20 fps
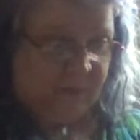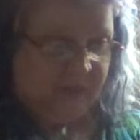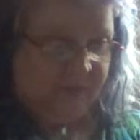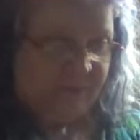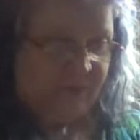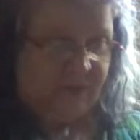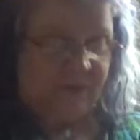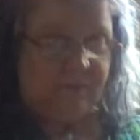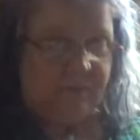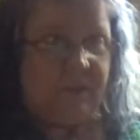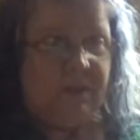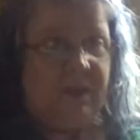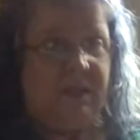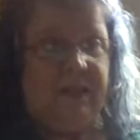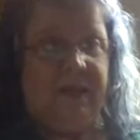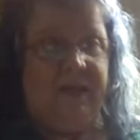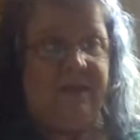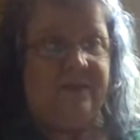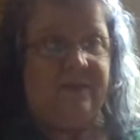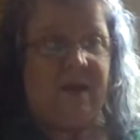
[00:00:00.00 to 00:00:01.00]
giving
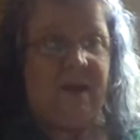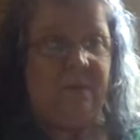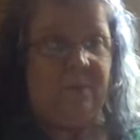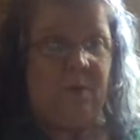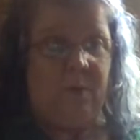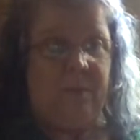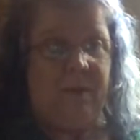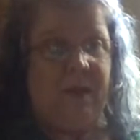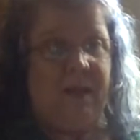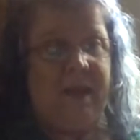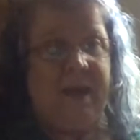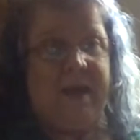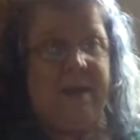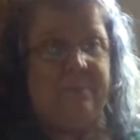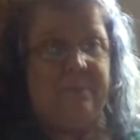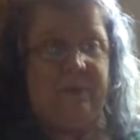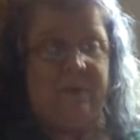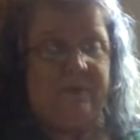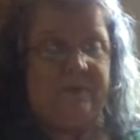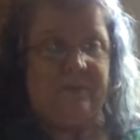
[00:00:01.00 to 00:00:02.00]
Kalika time on my
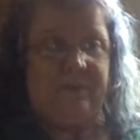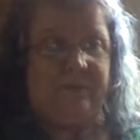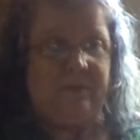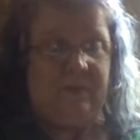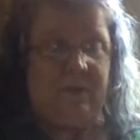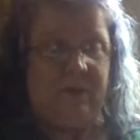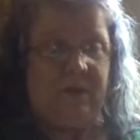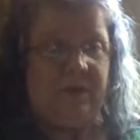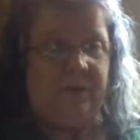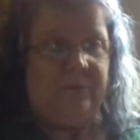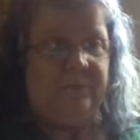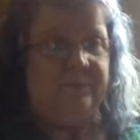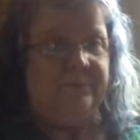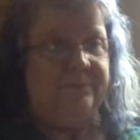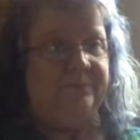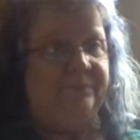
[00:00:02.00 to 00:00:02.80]
lap and, you know,